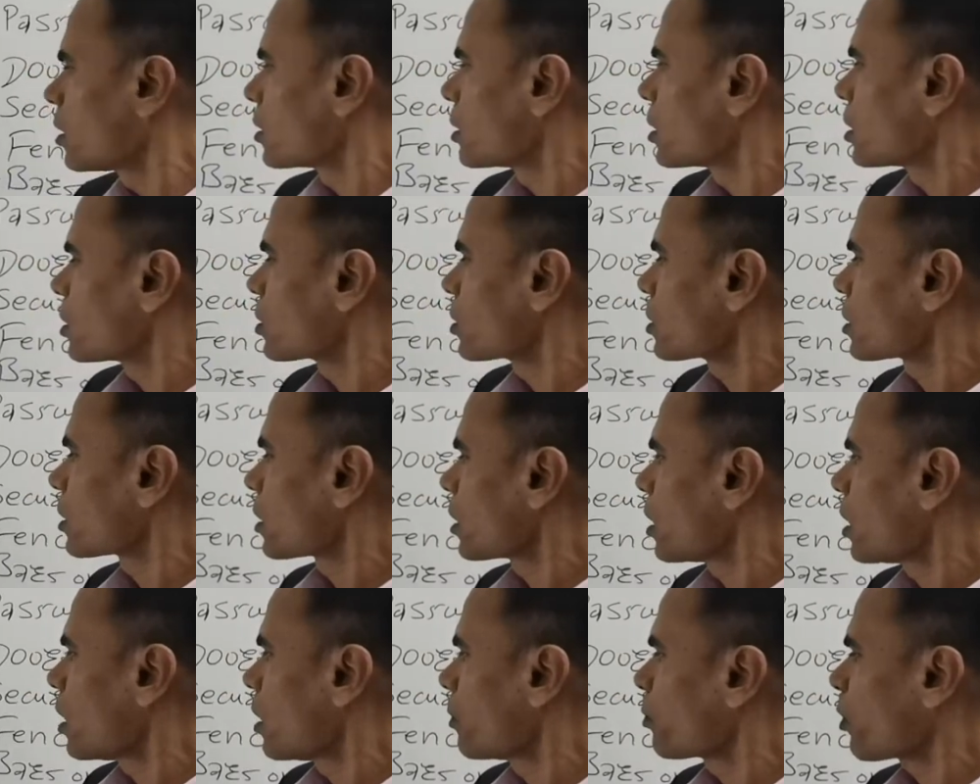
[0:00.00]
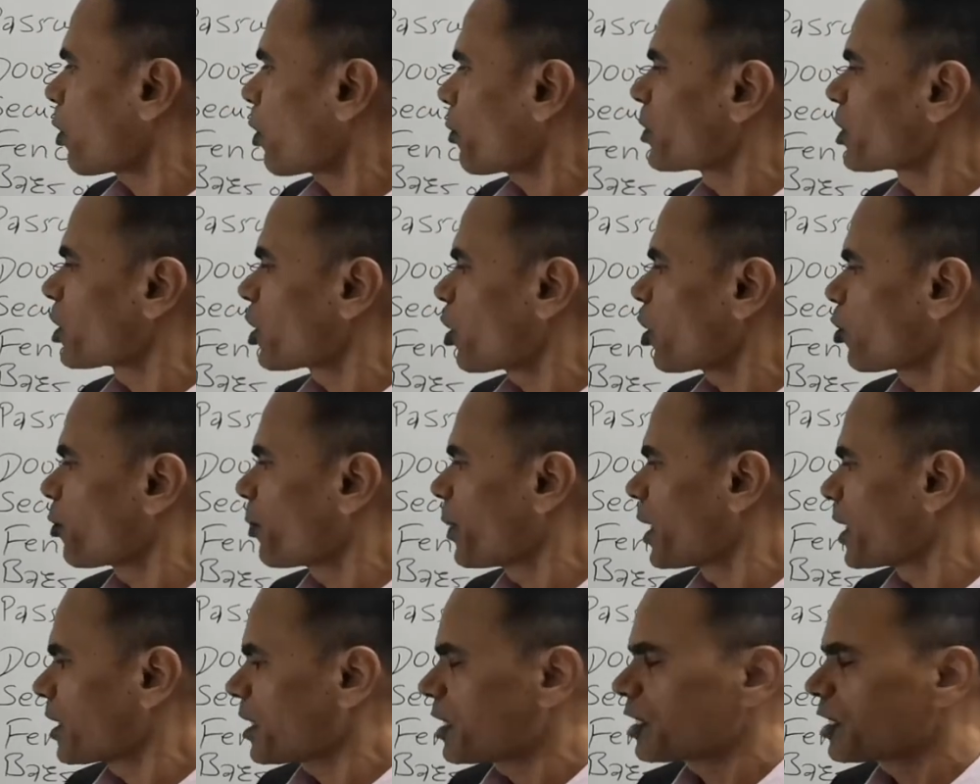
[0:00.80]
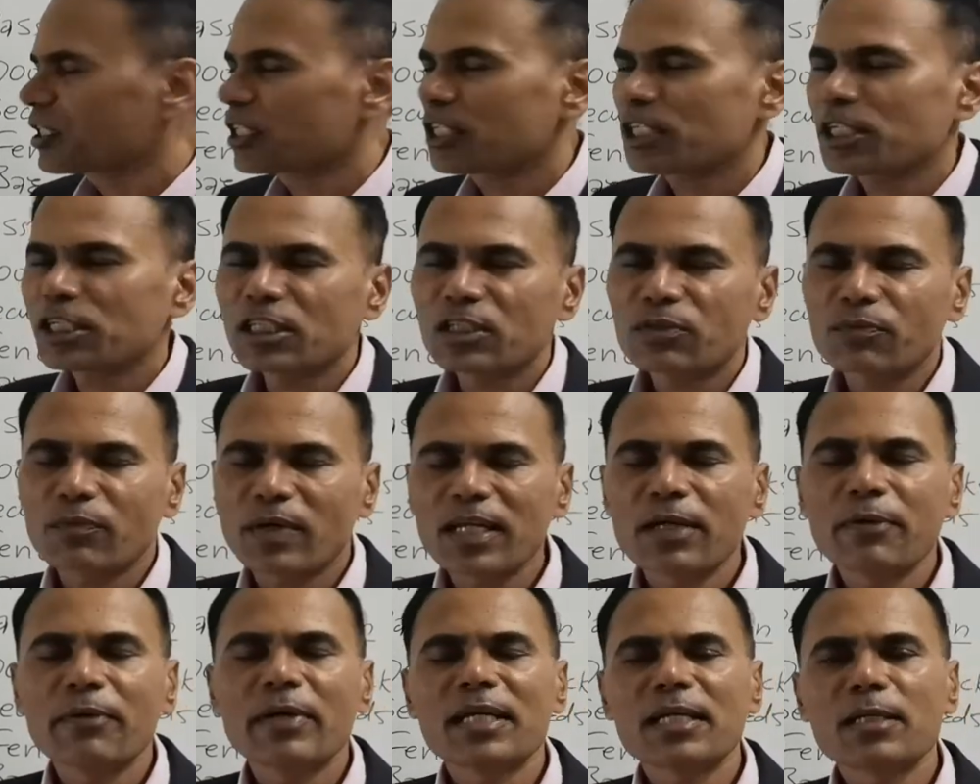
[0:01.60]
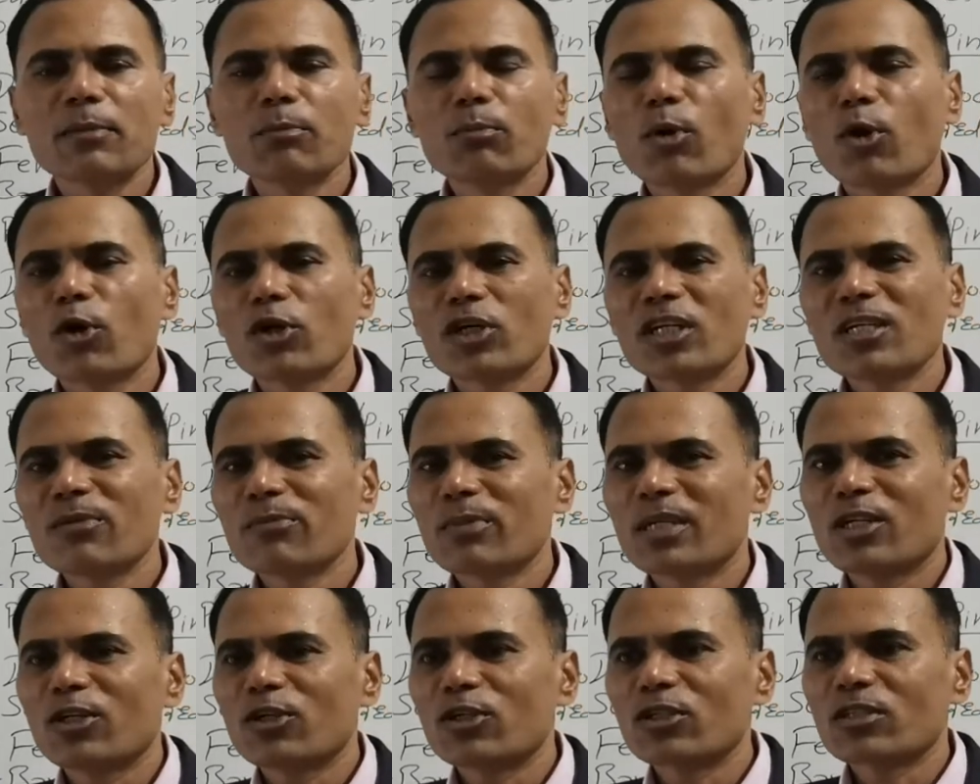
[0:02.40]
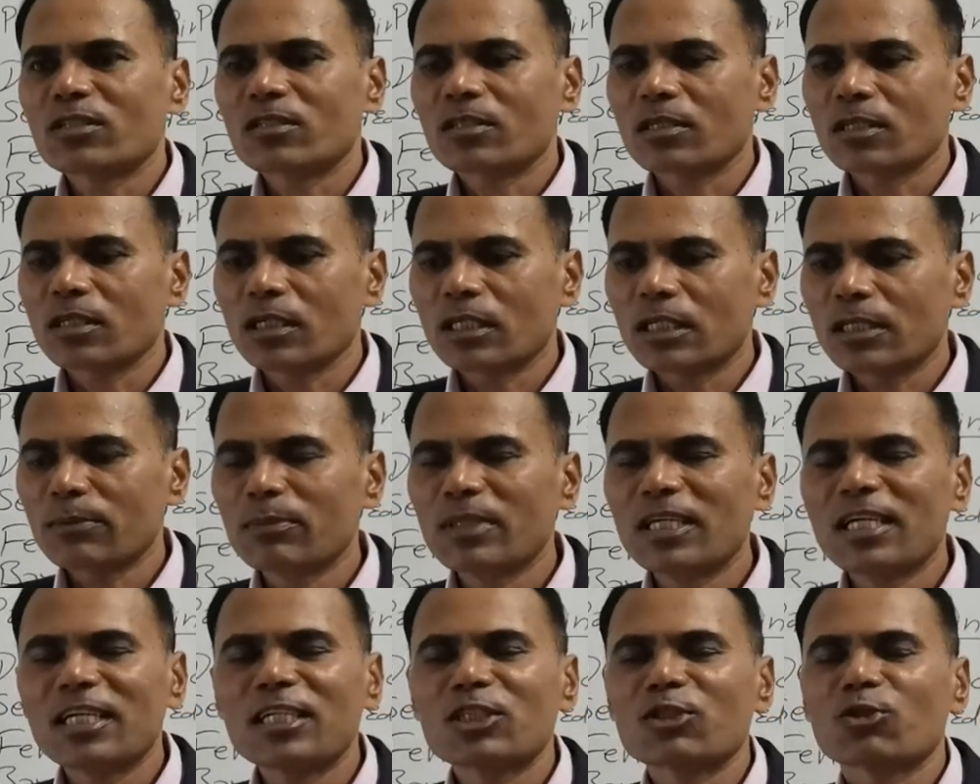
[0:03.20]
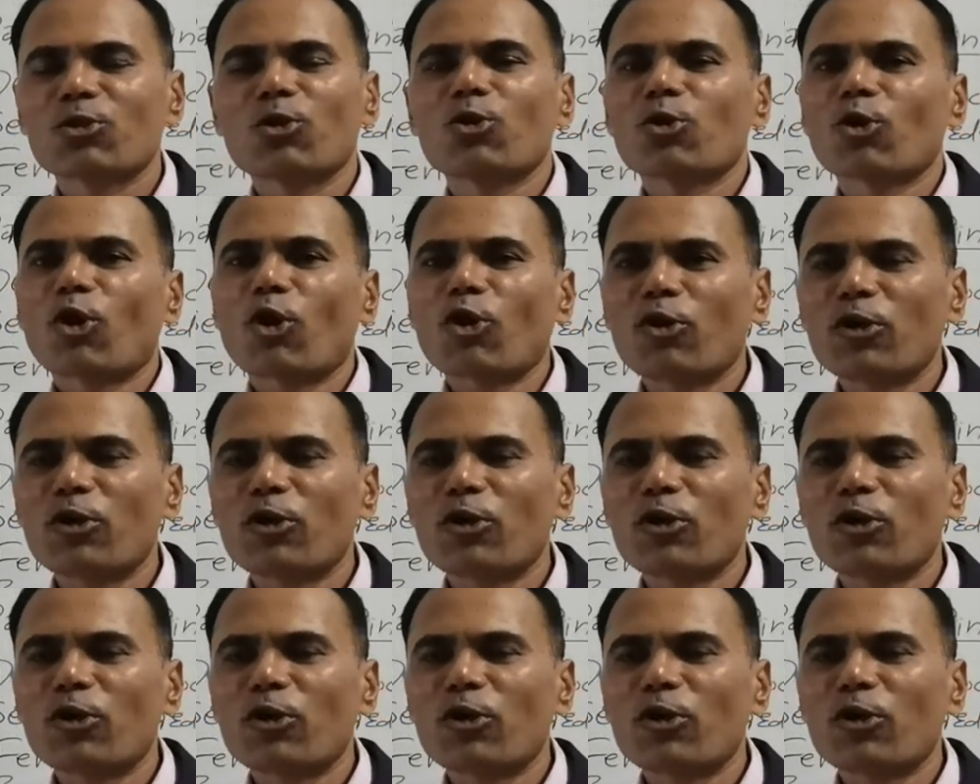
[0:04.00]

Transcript: This proper documentation is very important, because if there is no